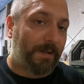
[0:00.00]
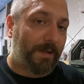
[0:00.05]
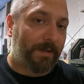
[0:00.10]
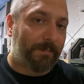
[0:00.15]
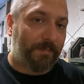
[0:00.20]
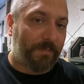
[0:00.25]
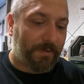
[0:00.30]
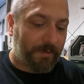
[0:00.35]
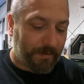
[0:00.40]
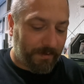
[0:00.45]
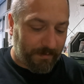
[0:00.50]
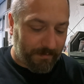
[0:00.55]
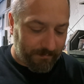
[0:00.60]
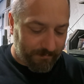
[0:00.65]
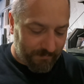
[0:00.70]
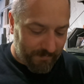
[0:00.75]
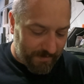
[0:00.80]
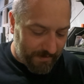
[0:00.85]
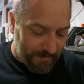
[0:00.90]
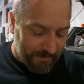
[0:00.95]
a lot more
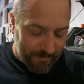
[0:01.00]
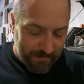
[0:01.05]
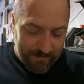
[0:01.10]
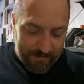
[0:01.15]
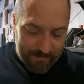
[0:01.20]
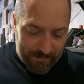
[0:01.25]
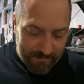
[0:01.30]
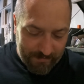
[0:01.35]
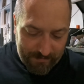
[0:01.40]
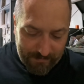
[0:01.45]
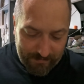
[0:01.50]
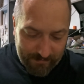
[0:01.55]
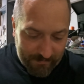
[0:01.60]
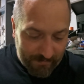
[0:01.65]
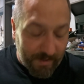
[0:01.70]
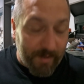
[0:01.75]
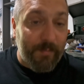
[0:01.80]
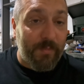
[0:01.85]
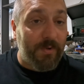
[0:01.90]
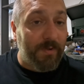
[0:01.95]

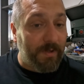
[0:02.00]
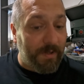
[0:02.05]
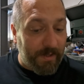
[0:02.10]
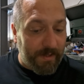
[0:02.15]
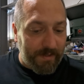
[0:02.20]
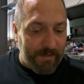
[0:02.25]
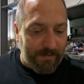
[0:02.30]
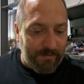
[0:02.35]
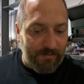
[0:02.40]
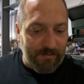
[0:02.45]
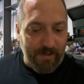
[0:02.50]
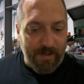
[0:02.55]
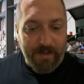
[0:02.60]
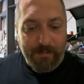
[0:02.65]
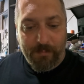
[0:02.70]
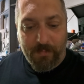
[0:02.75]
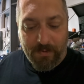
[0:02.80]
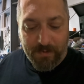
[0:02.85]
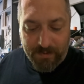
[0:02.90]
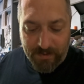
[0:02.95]
highs, a
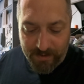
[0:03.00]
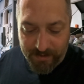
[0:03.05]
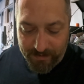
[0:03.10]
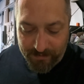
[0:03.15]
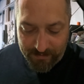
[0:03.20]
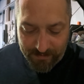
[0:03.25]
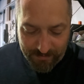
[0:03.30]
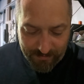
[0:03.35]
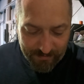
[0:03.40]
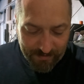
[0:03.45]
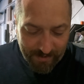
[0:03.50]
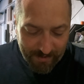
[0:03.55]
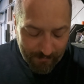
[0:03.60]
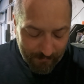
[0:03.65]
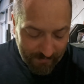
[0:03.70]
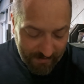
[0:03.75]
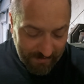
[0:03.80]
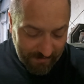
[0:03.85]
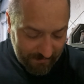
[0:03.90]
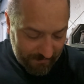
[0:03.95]
lot more clarity
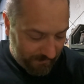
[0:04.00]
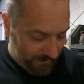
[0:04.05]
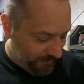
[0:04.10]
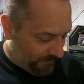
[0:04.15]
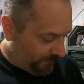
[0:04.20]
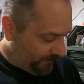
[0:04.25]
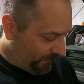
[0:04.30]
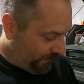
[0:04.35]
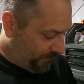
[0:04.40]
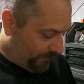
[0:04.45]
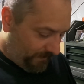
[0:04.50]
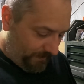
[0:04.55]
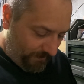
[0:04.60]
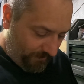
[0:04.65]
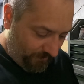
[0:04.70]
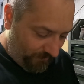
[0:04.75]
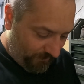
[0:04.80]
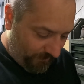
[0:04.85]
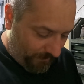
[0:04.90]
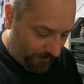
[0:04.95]
that way.
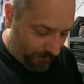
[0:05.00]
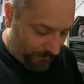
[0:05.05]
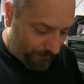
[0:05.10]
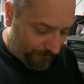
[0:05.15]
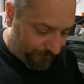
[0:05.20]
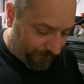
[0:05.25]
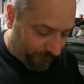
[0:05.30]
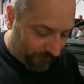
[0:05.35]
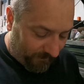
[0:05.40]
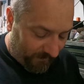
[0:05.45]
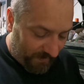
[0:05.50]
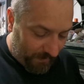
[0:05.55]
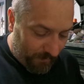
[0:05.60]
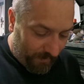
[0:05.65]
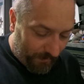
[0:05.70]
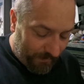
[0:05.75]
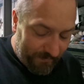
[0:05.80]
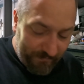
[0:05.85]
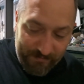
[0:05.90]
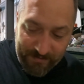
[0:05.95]
So
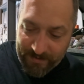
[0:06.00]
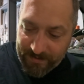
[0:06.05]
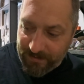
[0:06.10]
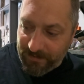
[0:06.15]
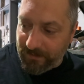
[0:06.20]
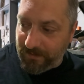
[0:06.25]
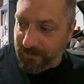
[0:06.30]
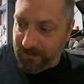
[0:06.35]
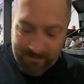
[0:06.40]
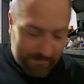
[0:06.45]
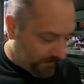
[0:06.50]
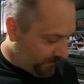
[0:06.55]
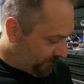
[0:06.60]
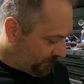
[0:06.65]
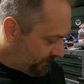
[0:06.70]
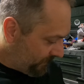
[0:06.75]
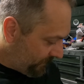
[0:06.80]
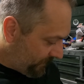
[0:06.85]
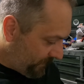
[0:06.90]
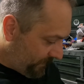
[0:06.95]
what we've done
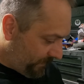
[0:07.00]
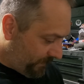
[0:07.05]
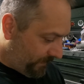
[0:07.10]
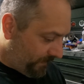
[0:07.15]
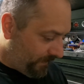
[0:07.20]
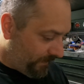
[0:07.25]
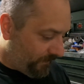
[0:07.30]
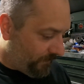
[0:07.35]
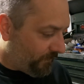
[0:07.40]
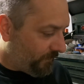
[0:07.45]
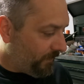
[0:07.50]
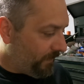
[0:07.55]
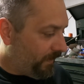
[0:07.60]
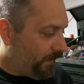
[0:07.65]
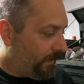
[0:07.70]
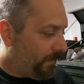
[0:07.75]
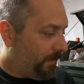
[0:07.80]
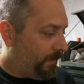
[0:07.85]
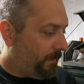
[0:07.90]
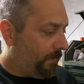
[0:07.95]
is
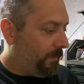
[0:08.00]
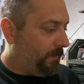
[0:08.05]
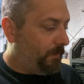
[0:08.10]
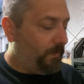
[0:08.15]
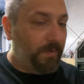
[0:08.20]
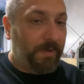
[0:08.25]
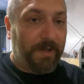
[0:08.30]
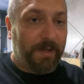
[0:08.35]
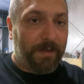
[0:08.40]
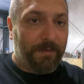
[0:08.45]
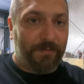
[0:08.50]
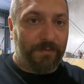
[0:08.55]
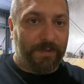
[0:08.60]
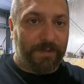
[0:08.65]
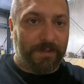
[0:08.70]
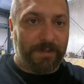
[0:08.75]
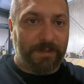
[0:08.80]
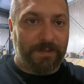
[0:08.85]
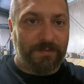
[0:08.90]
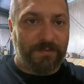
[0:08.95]
we have
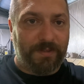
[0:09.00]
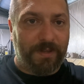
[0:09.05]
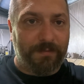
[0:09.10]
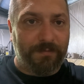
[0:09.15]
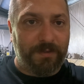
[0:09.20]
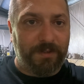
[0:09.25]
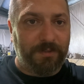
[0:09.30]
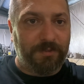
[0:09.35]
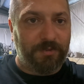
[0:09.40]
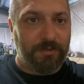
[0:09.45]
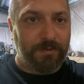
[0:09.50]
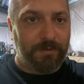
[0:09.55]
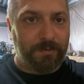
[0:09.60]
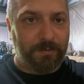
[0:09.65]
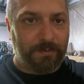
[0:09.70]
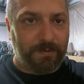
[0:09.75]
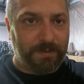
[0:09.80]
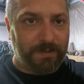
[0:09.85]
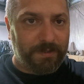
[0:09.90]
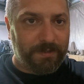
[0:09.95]
the
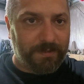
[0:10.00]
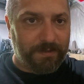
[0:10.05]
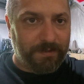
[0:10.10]
72